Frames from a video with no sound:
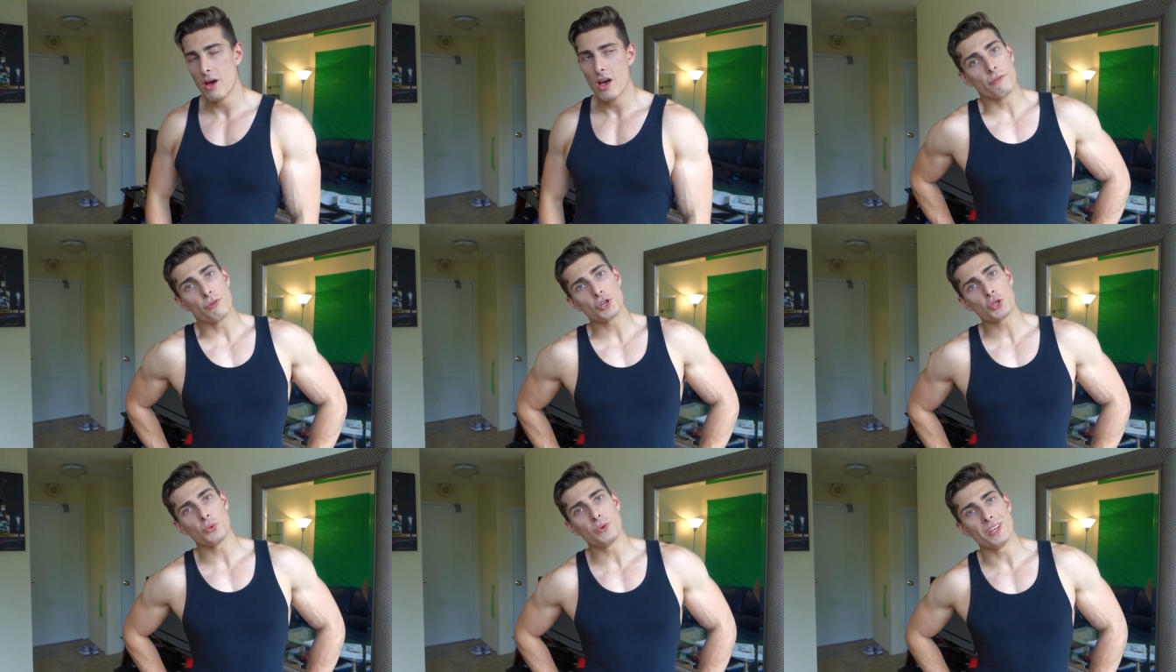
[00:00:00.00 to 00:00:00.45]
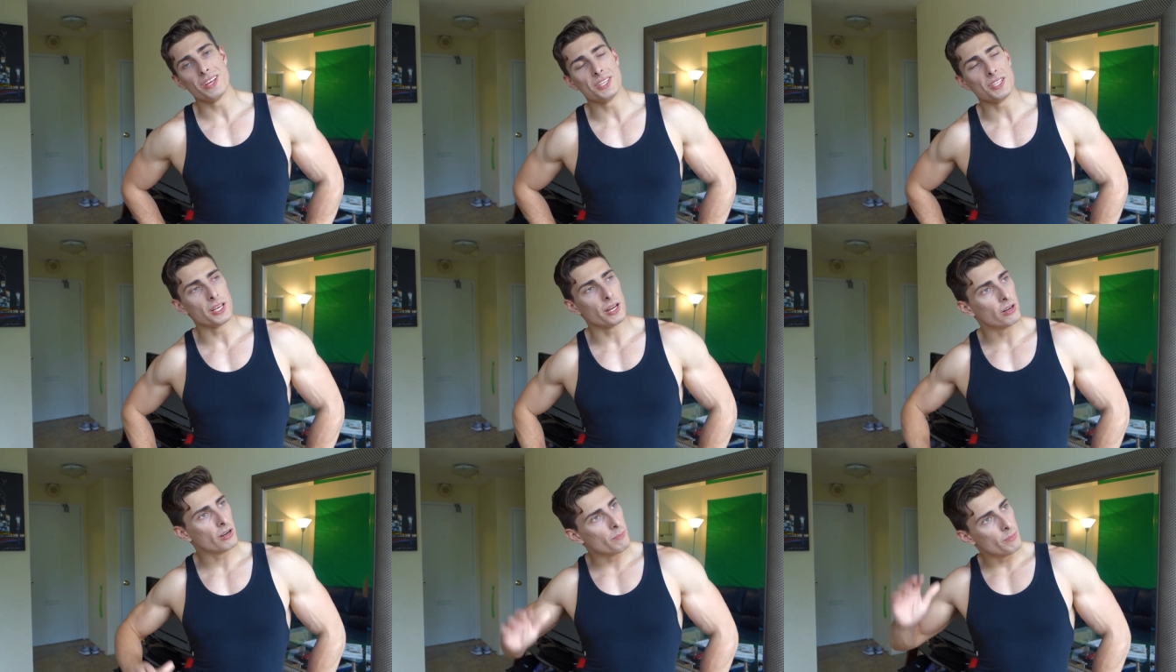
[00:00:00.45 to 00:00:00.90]
The first one is
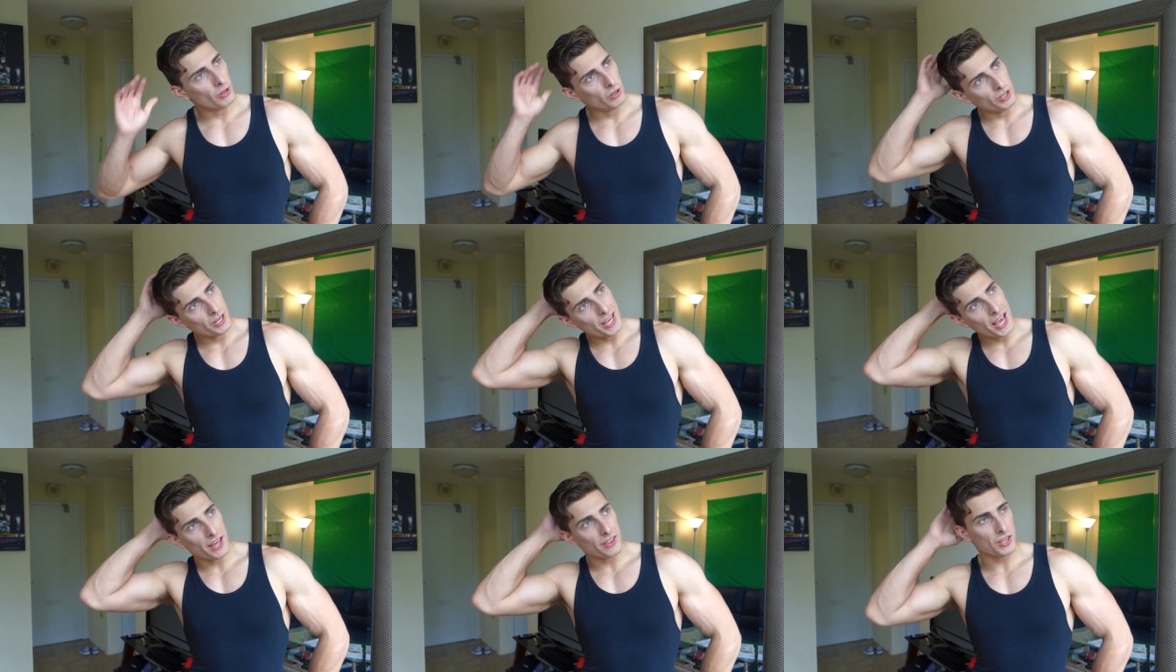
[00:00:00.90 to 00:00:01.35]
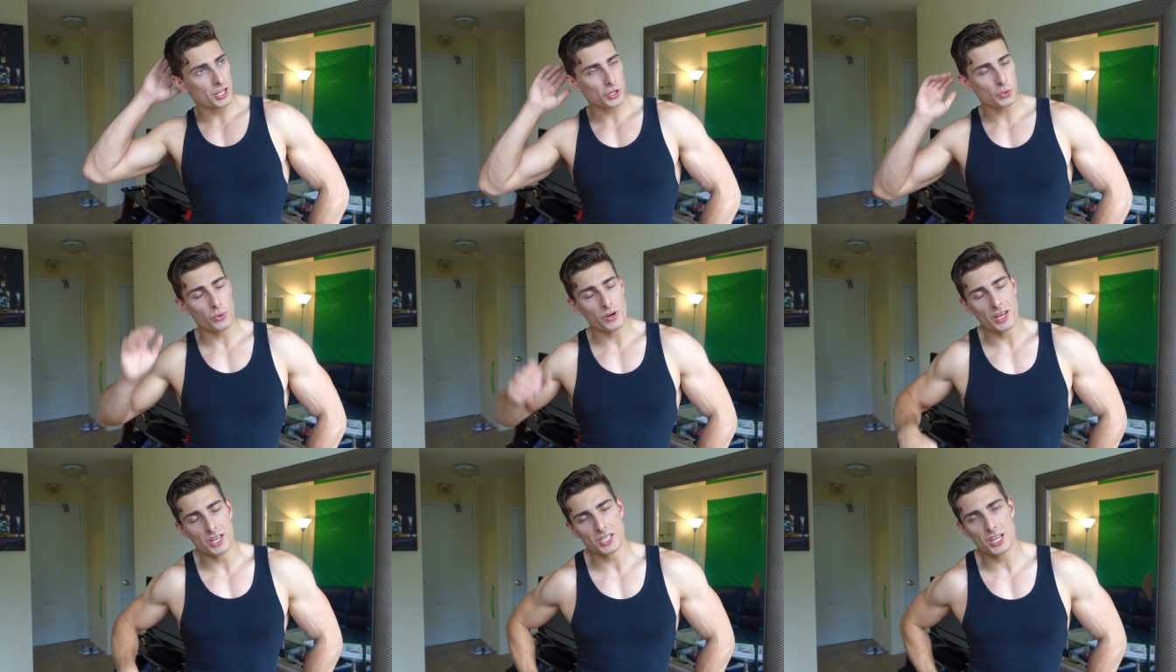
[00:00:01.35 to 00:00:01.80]
irritability, and this
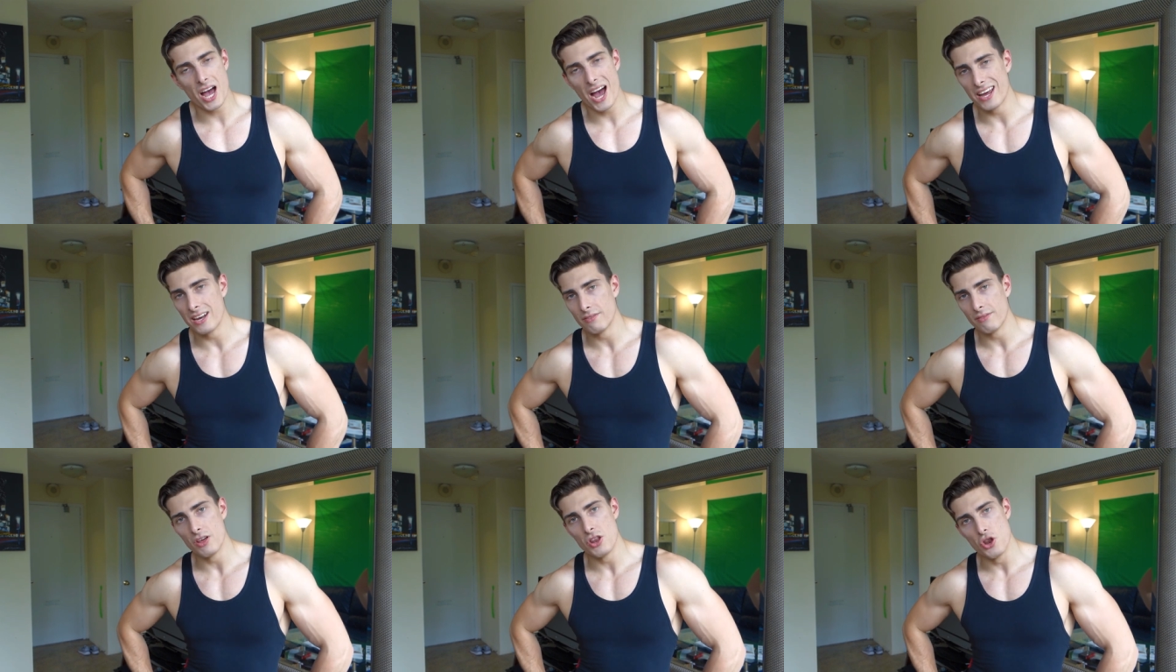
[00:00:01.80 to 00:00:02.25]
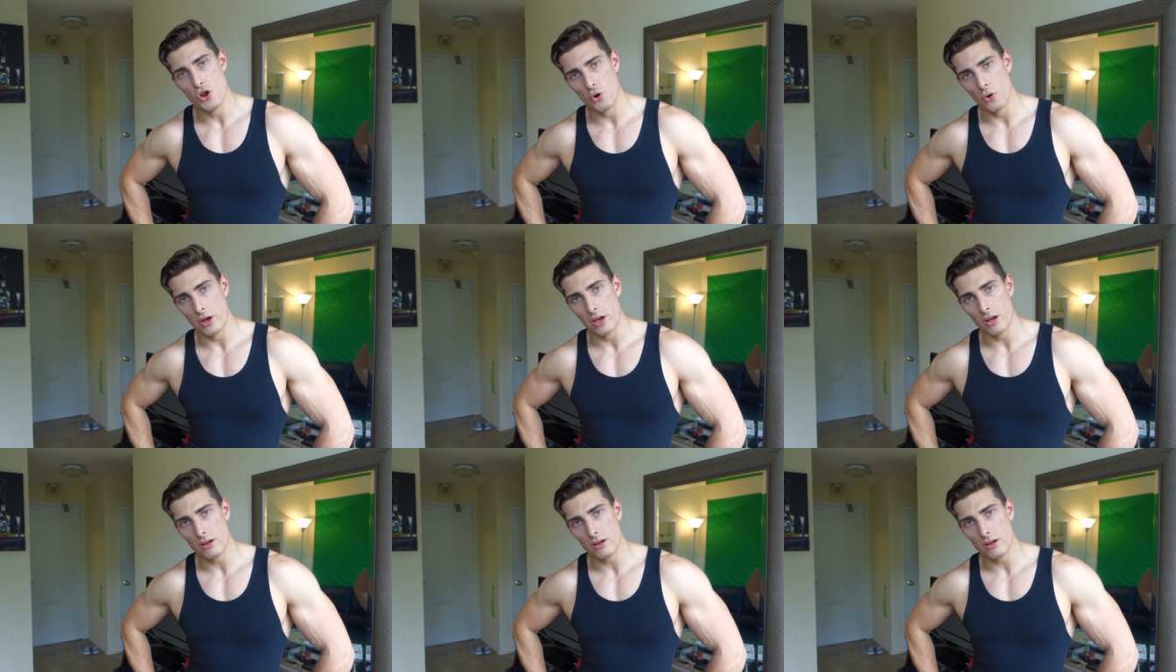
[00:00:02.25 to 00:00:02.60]
one is kind of annoying.